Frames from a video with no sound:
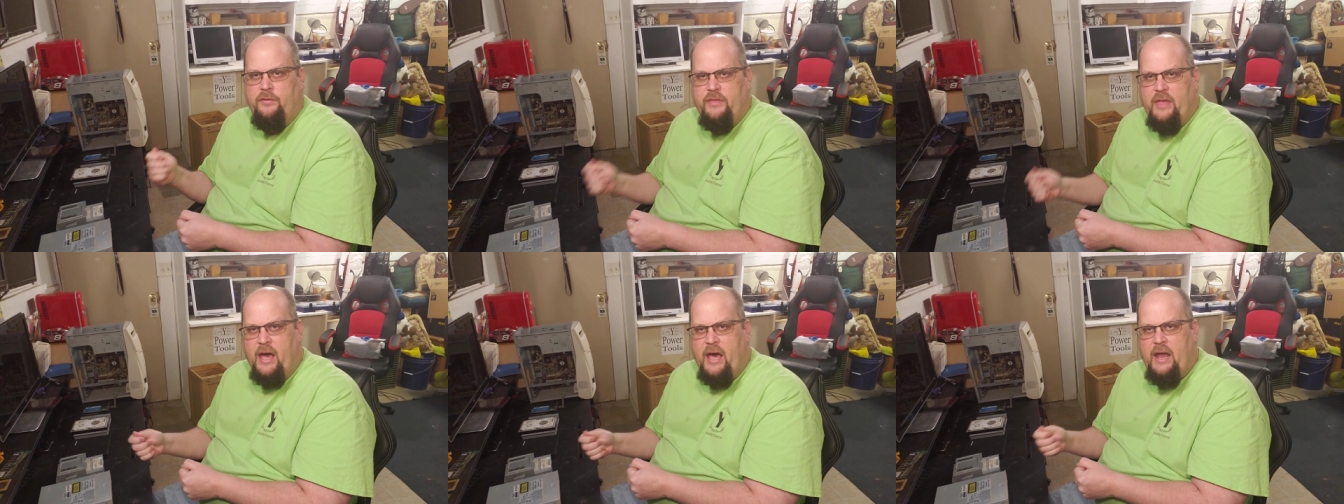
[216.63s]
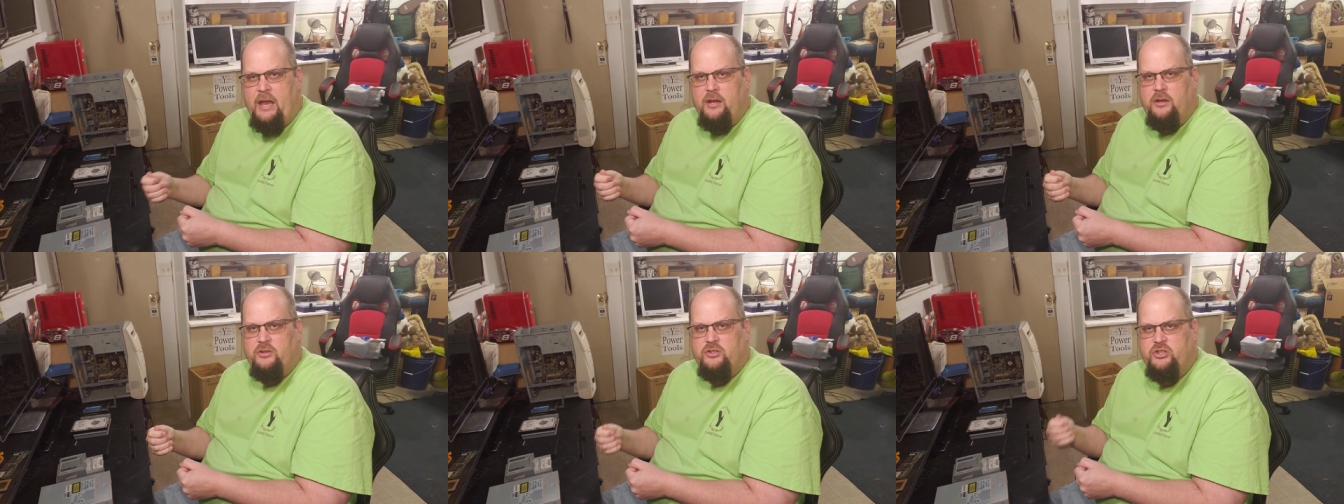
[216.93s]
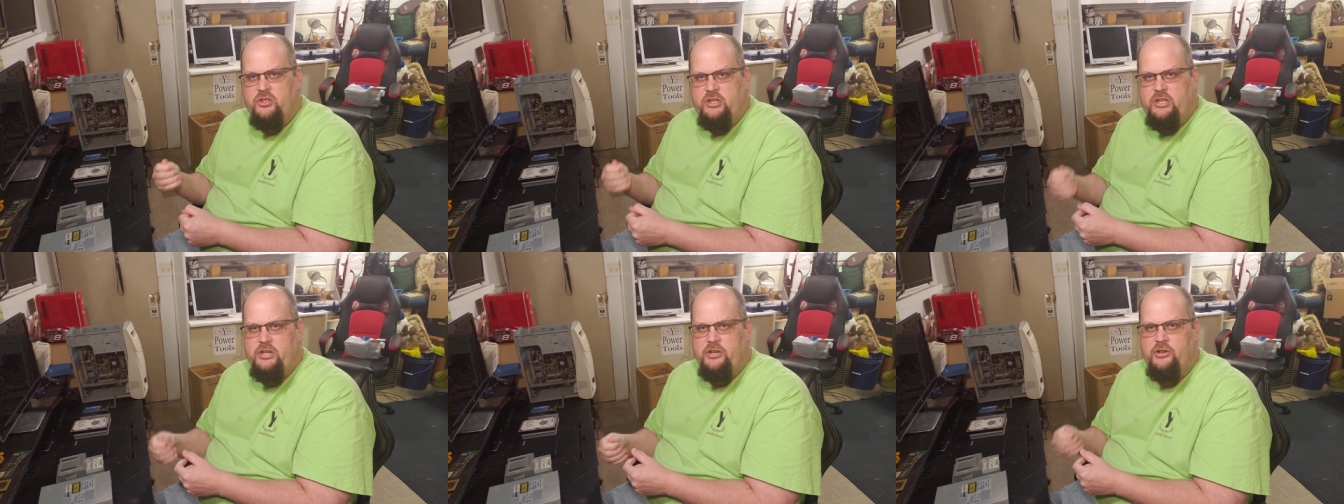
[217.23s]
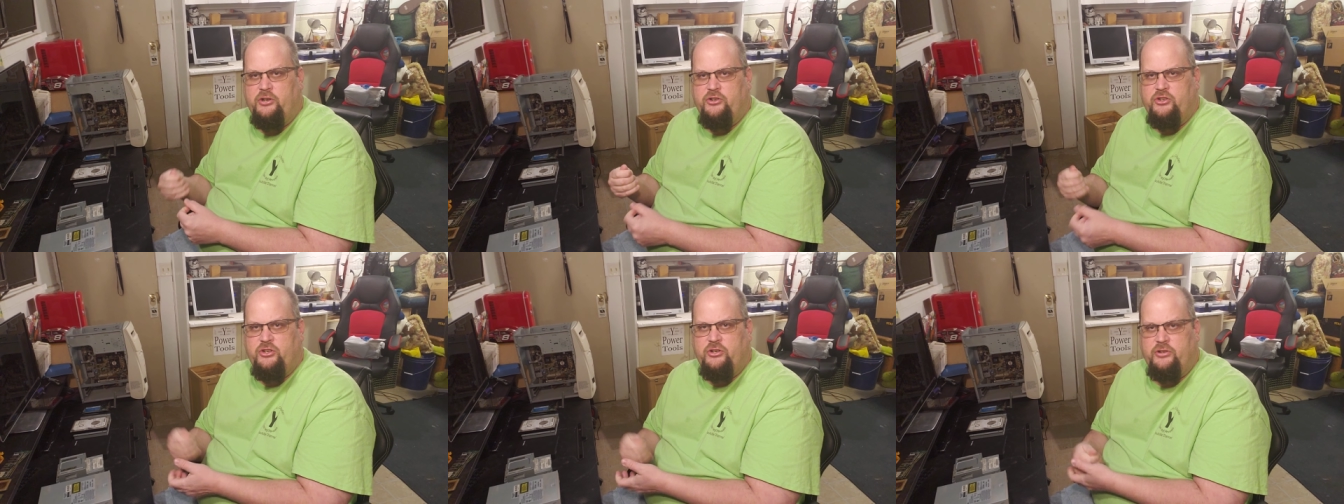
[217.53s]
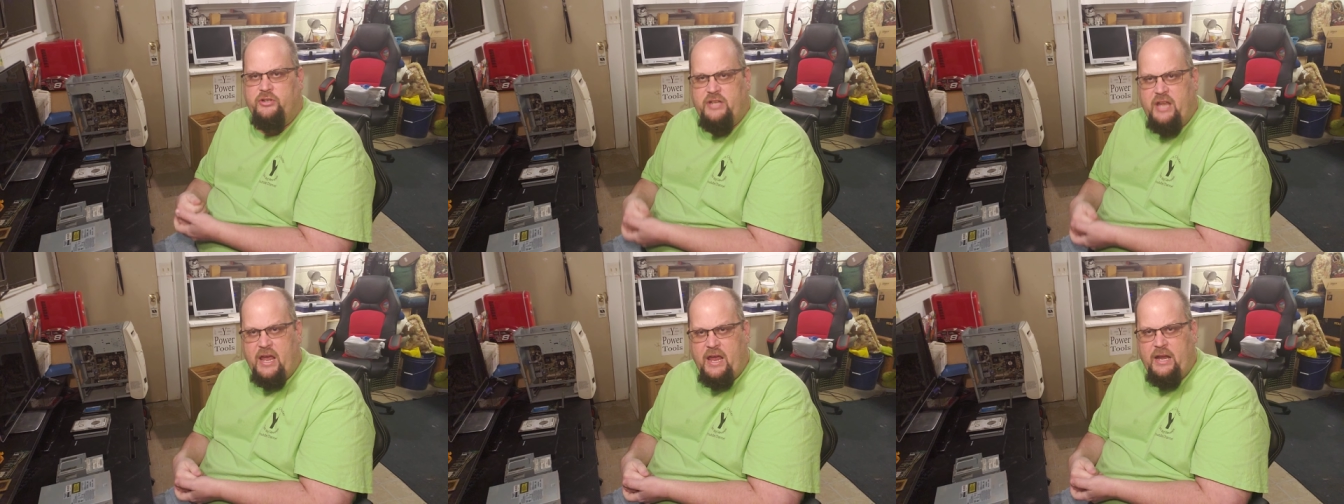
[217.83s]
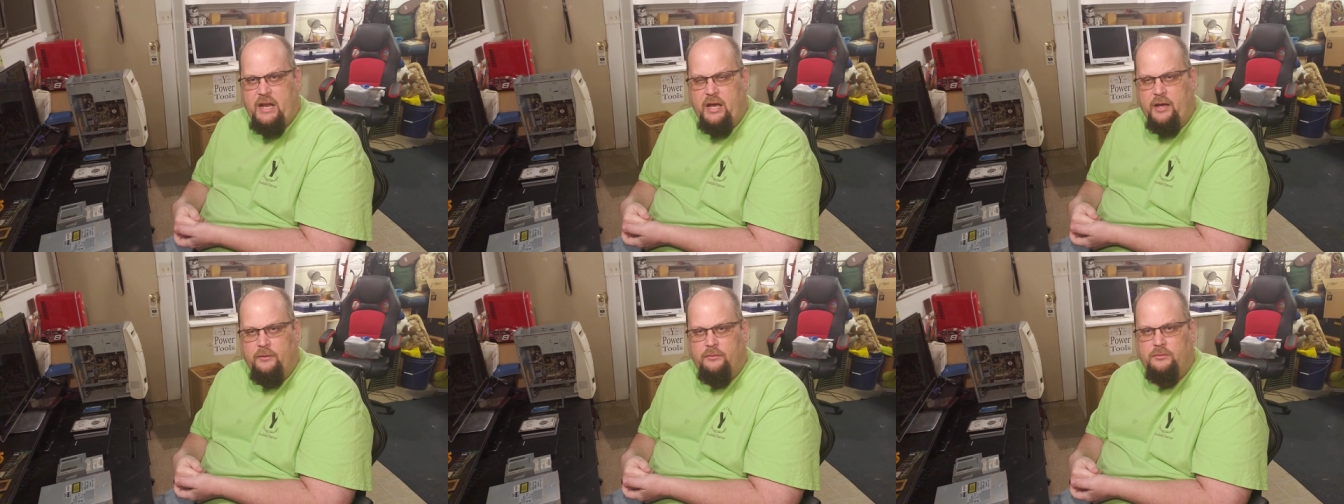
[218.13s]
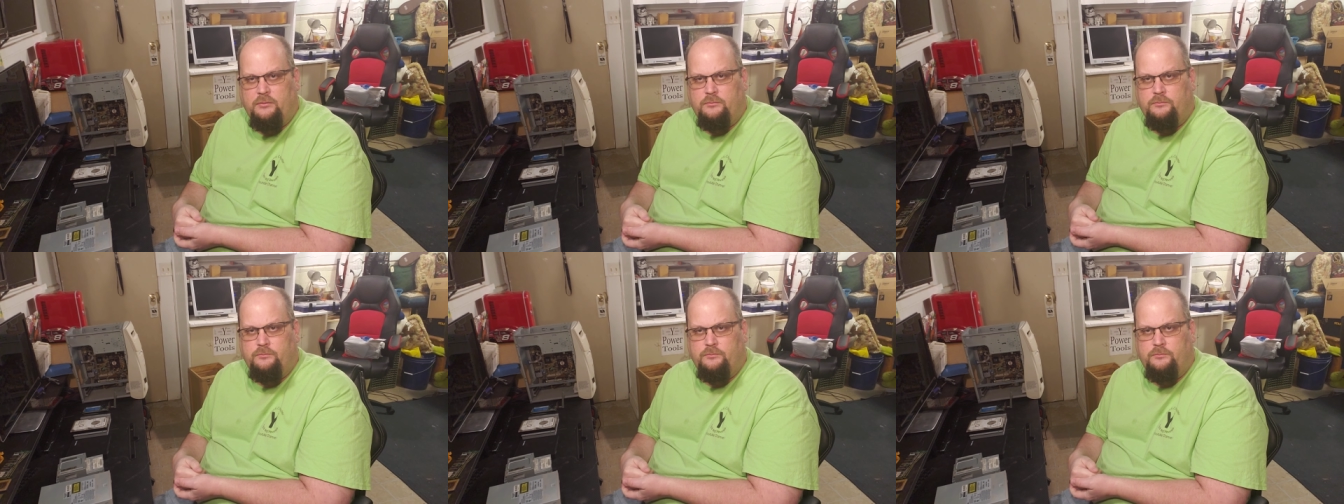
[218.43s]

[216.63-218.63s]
That secures your data.